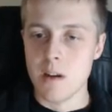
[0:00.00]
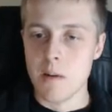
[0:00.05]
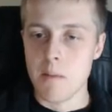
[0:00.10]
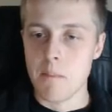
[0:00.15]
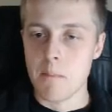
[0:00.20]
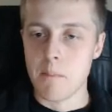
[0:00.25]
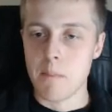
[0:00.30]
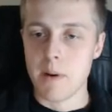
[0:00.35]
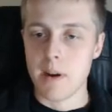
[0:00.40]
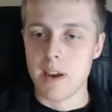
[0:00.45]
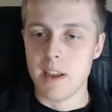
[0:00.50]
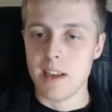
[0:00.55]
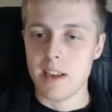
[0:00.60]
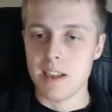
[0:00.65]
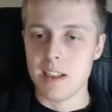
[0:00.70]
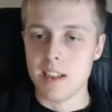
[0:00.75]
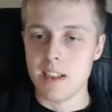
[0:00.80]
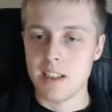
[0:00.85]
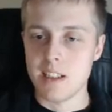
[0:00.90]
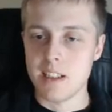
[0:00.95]

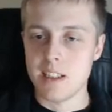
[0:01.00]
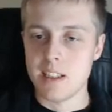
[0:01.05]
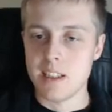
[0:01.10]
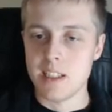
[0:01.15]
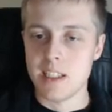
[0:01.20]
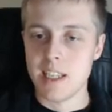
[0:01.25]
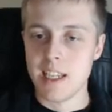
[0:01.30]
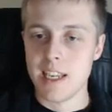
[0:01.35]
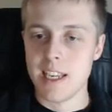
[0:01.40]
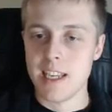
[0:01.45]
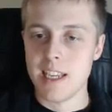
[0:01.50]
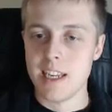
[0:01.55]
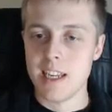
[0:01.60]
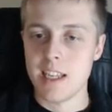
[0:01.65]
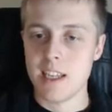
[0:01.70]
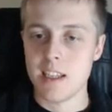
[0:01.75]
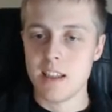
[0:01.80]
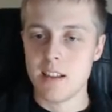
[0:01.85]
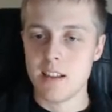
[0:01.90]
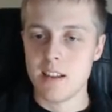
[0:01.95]
but did
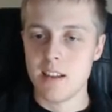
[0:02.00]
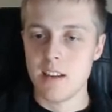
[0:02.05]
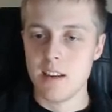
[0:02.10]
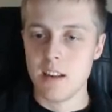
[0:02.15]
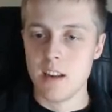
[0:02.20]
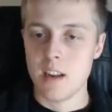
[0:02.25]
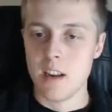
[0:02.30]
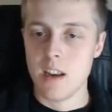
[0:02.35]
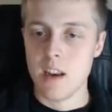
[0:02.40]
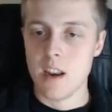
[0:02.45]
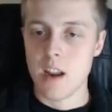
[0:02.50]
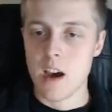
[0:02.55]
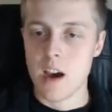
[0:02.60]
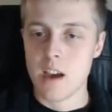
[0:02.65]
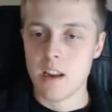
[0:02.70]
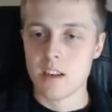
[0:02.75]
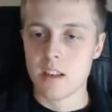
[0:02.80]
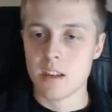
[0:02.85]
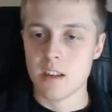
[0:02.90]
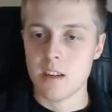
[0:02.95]

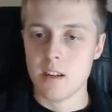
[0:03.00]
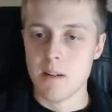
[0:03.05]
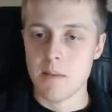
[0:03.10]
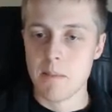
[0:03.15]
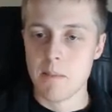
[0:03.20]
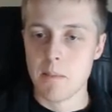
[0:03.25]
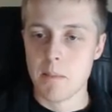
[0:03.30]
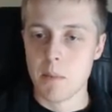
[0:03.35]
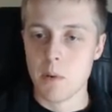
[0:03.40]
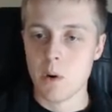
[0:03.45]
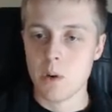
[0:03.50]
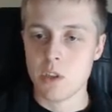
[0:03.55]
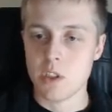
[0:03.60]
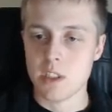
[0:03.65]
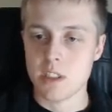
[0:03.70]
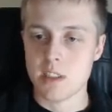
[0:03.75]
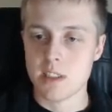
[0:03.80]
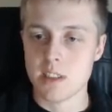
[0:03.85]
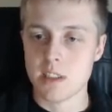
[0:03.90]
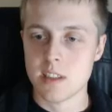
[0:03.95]
not
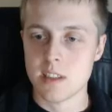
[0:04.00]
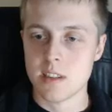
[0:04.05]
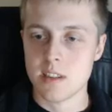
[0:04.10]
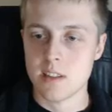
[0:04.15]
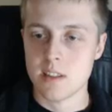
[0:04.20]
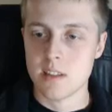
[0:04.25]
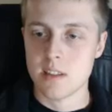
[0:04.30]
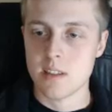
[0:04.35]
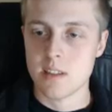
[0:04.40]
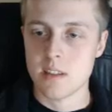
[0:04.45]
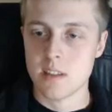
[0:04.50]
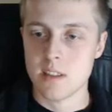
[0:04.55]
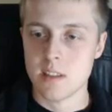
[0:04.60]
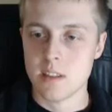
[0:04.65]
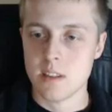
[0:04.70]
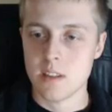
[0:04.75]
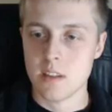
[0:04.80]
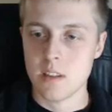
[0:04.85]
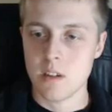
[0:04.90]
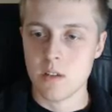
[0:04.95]
purchase.
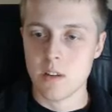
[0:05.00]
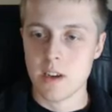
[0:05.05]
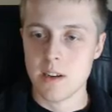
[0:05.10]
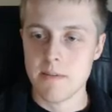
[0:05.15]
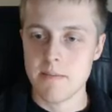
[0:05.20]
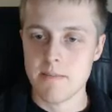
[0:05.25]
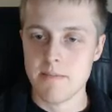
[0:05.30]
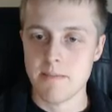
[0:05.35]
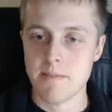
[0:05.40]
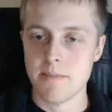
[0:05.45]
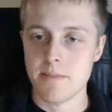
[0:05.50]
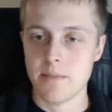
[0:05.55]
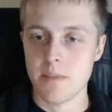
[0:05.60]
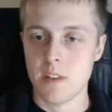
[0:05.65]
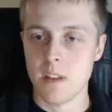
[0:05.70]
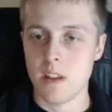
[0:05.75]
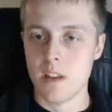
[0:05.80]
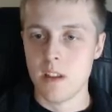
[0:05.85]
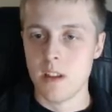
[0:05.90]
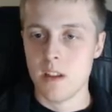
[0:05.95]
Okay?
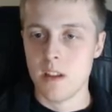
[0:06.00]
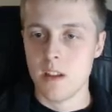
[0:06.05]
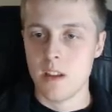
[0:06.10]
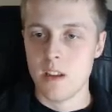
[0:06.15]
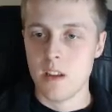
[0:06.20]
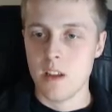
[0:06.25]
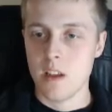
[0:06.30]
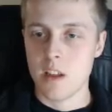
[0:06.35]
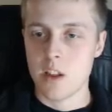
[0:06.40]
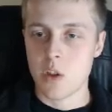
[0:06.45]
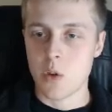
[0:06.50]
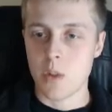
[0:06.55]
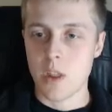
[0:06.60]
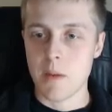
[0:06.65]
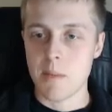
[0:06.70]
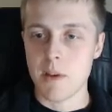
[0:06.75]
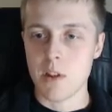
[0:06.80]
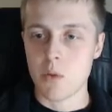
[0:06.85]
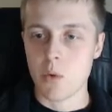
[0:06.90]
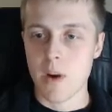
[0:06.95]
So that
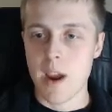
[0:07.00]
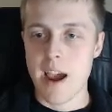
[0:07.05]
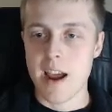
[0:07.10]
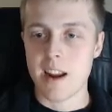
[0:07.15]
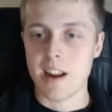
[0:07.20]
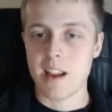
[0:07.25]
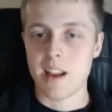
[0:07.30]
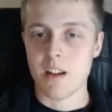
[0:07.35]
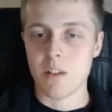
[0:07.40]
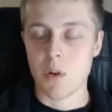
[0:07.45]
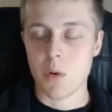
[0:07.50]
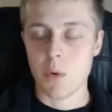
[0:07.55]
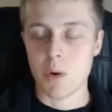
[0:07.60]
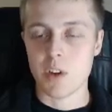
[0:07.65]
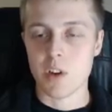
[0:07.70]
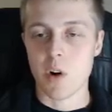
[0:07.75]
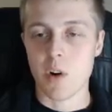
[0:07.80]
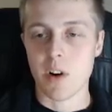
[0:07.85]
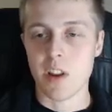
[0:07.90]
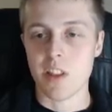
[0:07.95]
means we're
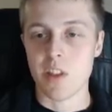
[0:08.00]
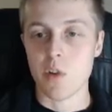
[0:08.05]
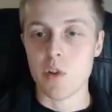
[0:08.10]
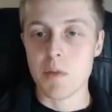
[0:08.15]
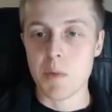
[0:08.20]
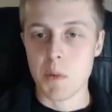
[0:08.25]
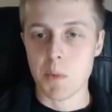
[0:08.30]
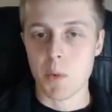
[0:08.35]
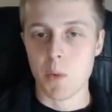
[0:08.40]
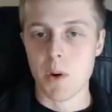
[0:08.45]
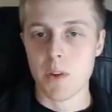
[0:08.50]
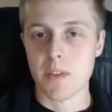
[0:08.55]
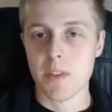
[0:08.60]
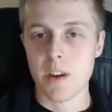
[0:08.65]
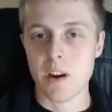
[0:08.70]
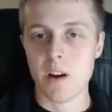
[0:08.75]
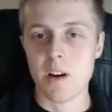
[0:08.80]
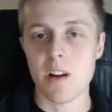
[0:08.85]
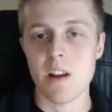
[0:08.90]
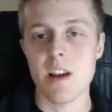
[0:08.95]
retargeting those people right
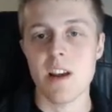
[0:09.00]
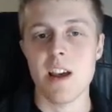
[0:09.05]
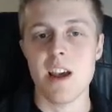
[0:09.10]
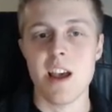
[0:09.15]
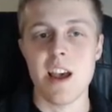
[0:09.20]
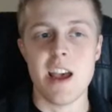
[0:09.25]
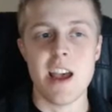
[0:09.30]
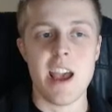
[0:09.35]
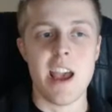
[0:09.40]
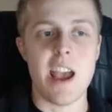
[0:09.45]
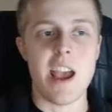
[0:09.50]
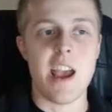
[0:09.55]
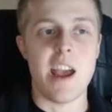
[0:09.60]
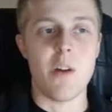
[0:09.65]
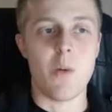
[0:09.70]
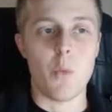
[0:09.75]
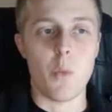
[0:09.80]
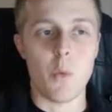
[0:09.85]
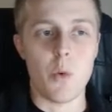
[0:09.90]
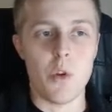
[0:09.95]
there.
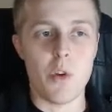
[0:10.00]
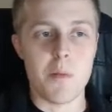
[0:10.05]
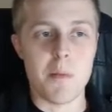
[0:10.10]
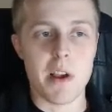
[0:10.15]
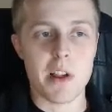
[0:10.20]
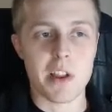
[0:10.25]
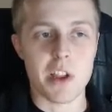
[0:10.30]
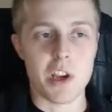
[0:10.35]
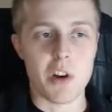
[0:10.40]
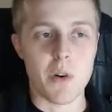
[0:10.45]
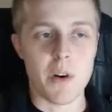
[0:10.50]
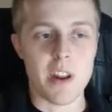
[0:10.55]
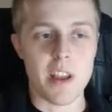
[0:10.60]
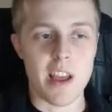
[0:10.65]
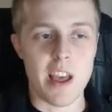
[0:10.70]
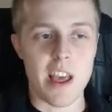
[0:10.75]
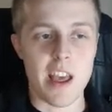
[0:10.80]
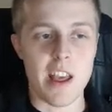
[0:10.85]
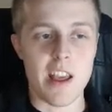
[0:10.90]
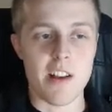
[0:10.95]
And you're basically creating
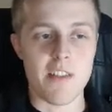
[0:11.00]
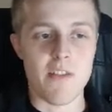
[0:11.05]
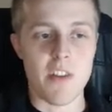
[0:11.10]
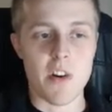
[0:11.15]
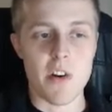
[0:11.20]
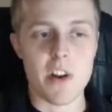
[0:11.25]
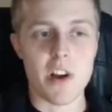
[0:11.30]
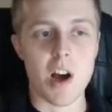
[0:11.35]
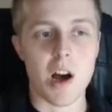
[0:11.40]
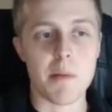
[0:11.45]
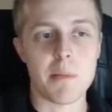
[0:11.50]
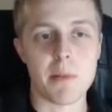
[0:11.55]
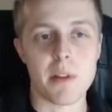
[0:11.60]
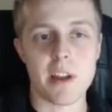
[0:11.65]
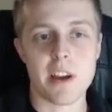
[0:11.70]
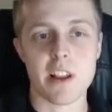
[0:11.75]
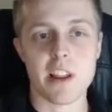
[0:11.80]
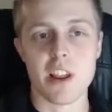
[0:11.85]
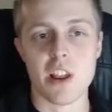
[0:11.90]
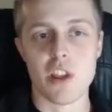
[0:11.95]
a very
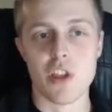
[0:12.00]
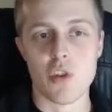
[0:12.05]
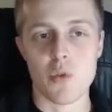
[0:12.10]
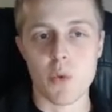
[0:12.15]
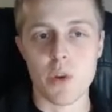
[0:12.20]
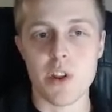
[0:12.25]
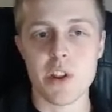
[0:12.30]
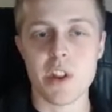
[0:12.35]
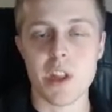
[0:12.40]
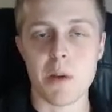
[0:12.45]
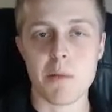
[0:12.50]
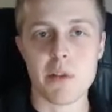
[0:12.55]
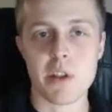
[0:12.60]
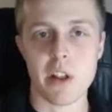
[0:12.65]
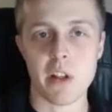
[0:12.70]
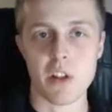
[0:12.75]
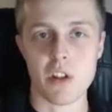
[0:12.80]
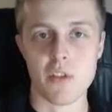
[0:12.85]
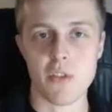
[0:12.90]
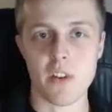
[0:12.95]
complex 3-step
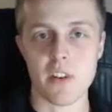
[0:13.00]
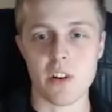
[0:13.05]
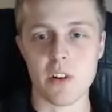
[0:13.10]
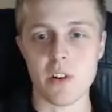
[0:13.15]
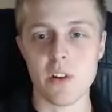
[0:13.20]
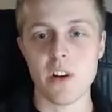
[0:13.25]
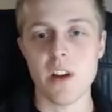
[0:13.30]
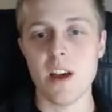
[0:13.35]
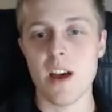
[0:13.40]
sales funnel,